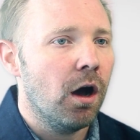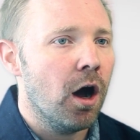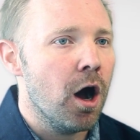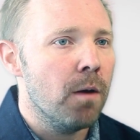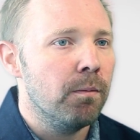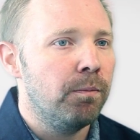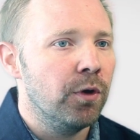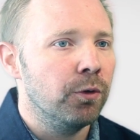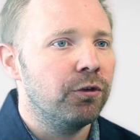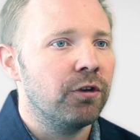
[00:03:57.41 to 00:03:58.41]

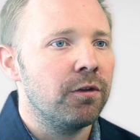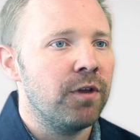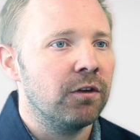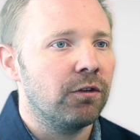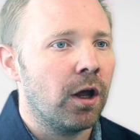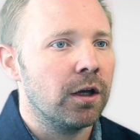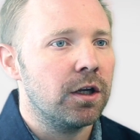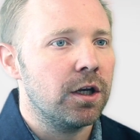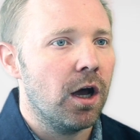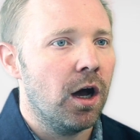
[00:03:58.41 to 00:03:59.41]
but also things
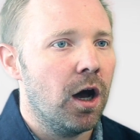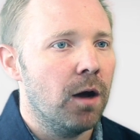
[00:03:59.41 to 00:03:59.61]
like